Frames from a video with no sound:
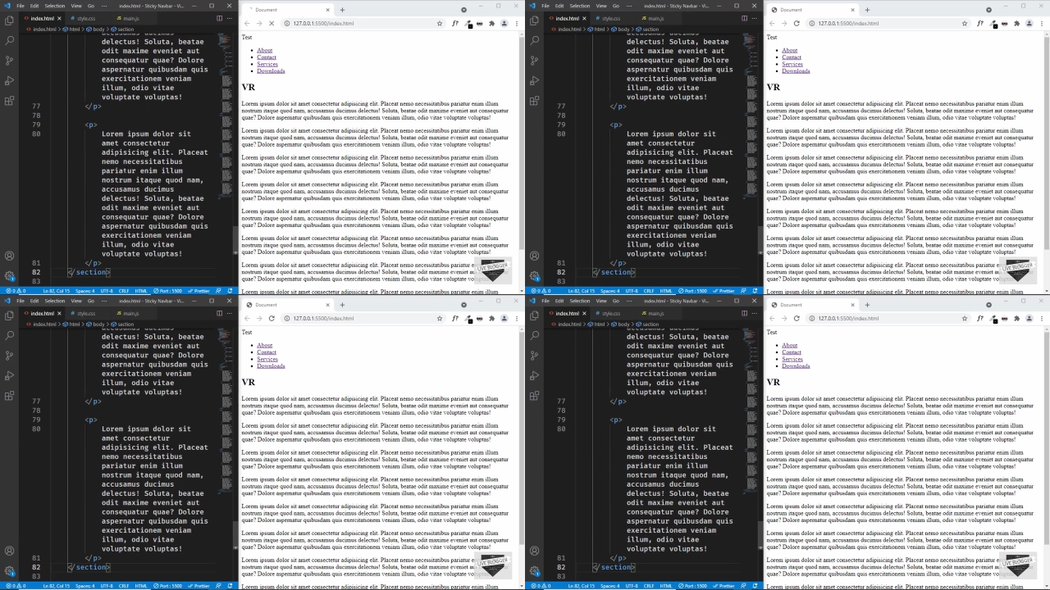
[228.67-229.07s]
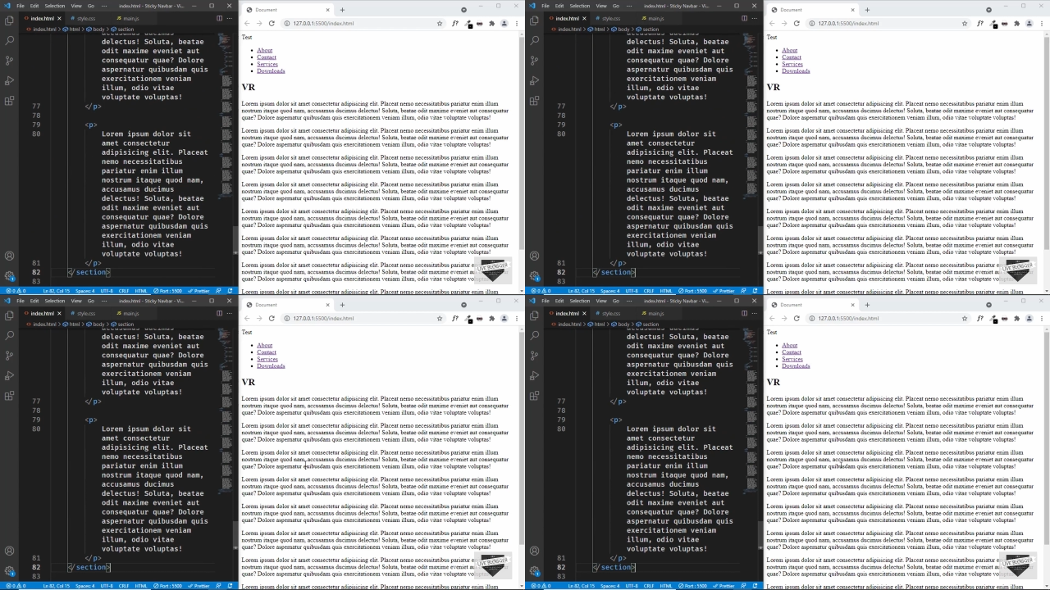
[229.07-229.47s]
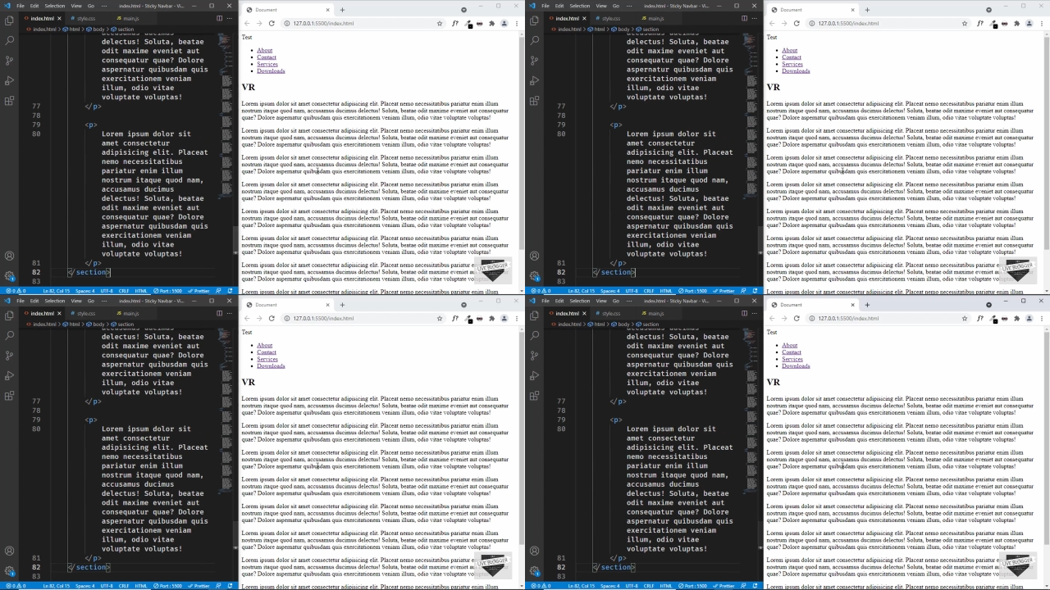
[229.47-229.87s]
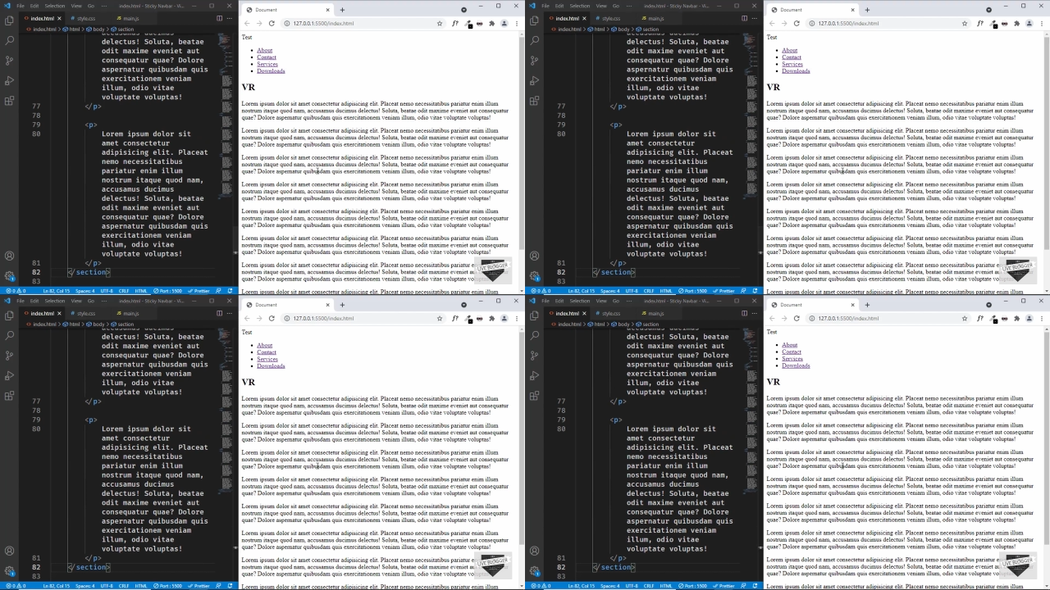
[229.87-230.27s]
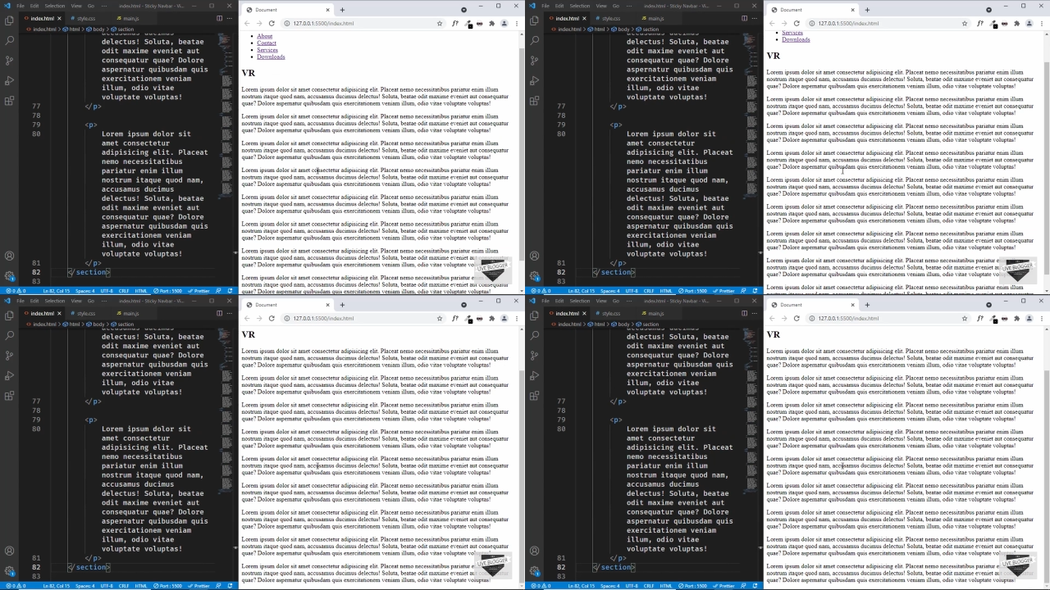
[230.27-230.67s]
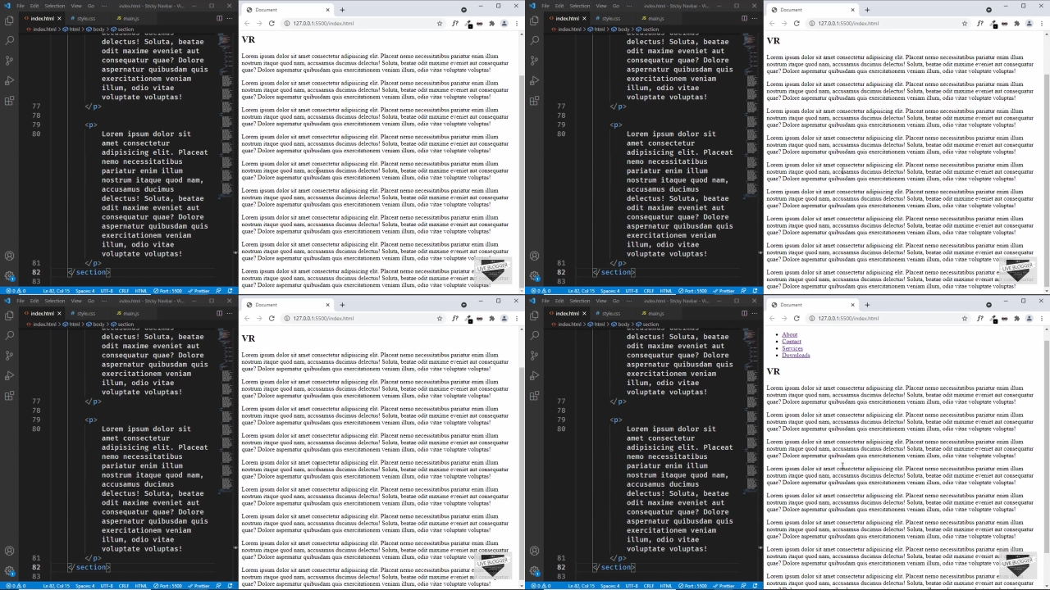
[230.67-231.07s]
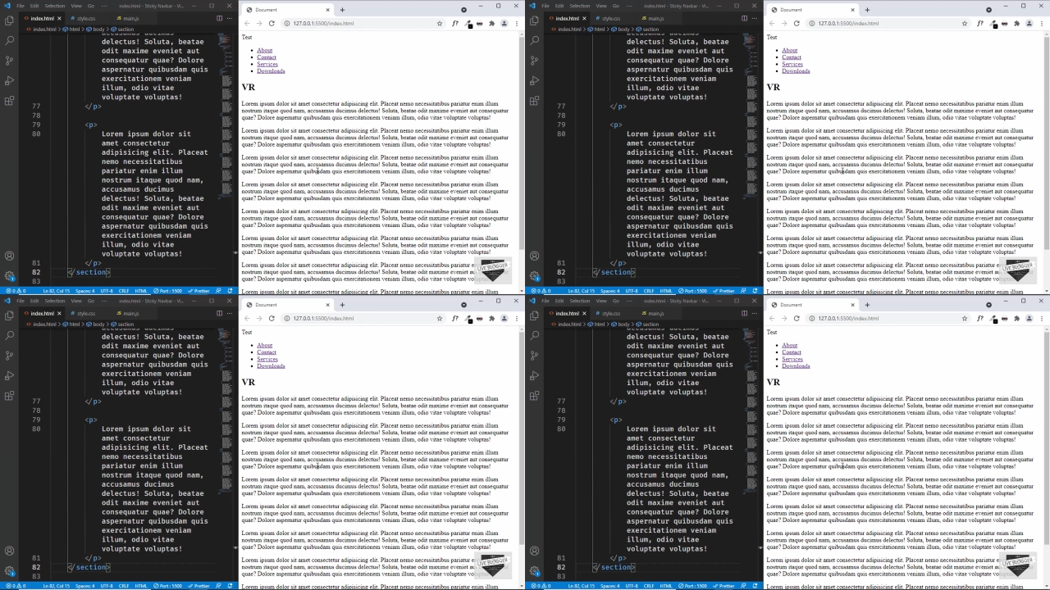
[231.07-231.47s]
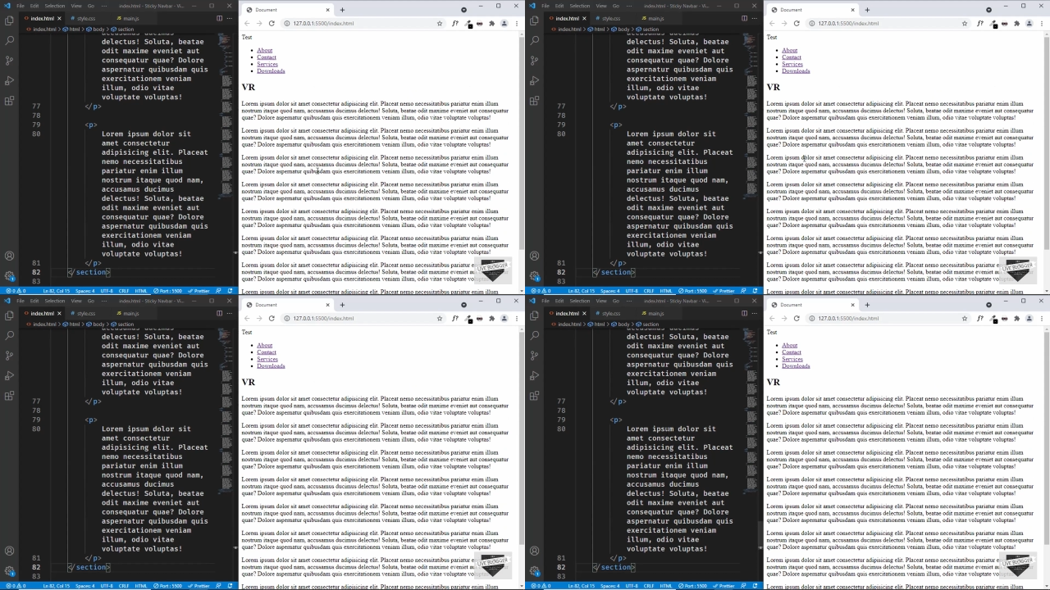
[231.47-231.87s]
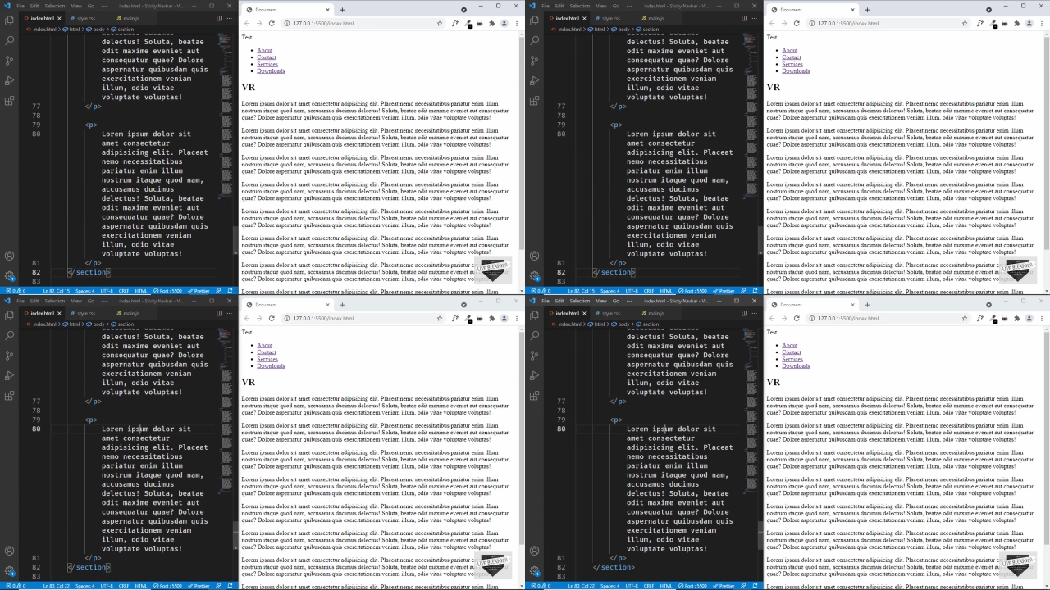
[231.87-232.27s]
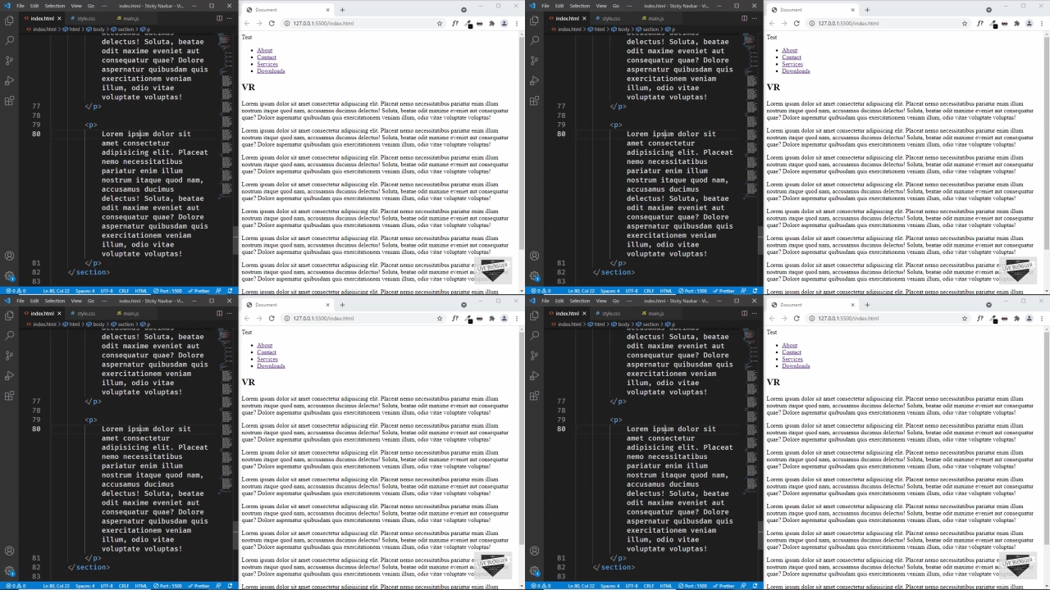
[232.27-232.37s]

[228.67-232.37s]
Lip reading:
No face is visible, so there are no lips to read.